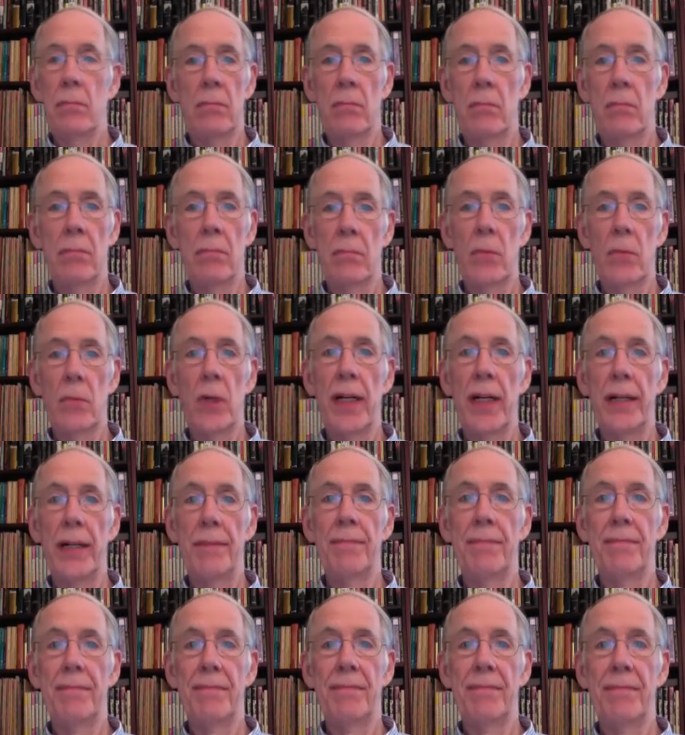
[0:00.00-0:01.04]
to start with. I
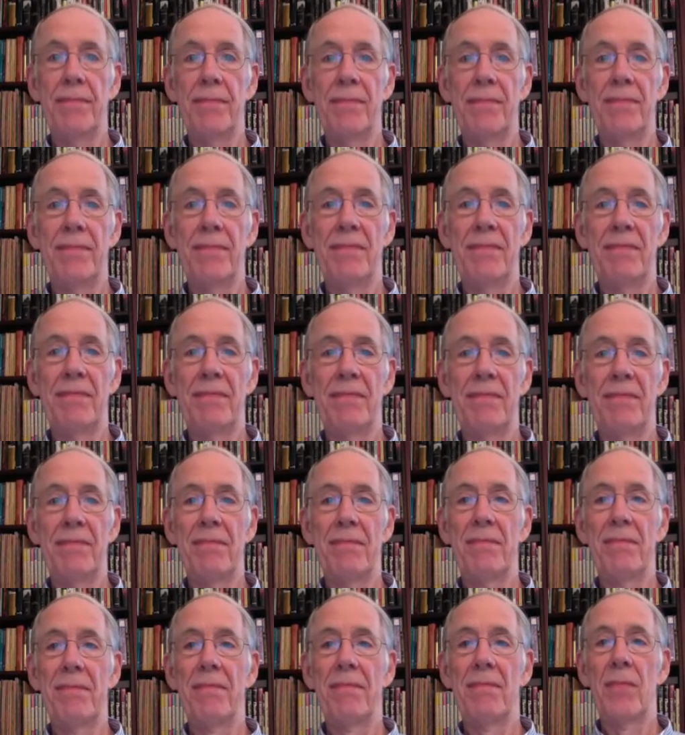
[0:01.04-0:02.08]
mean, 5 minutes,
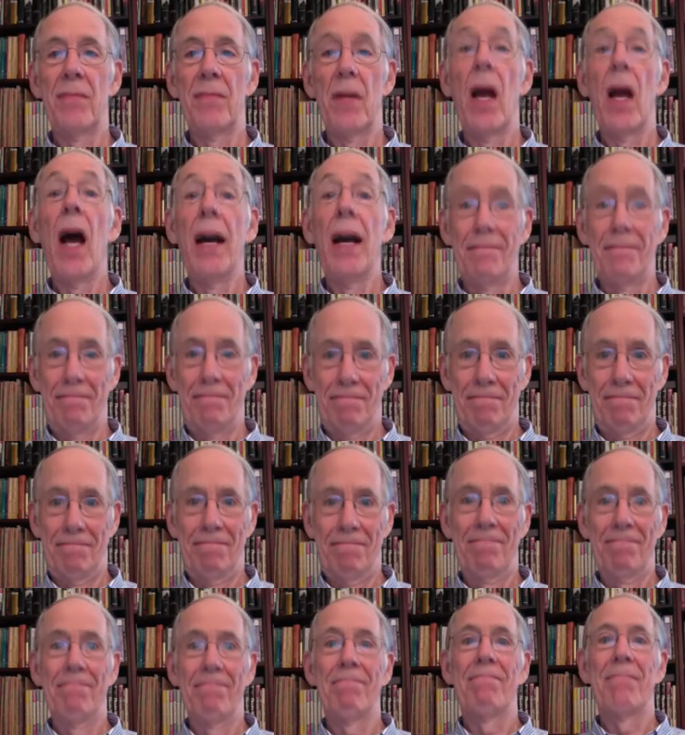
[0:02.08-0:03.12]

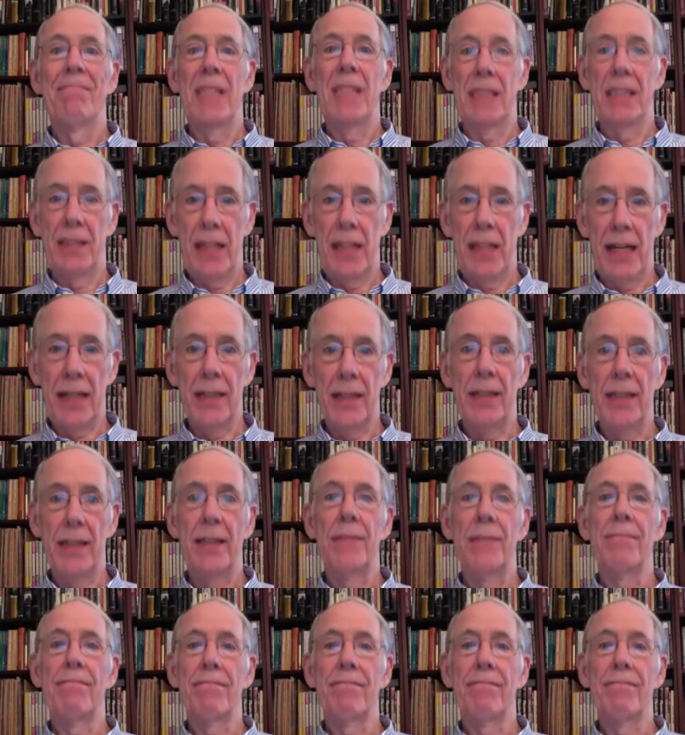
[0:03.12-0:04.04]
even if it's just 5 minutes